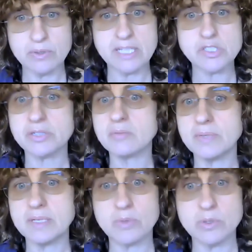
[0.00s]
They shouldn't
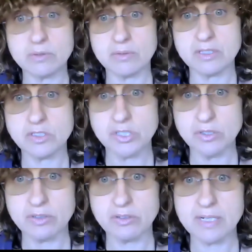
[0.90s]
be more than 2
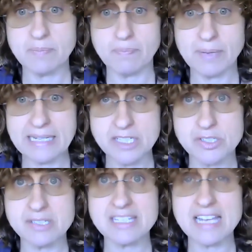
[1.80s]
to 3 pages,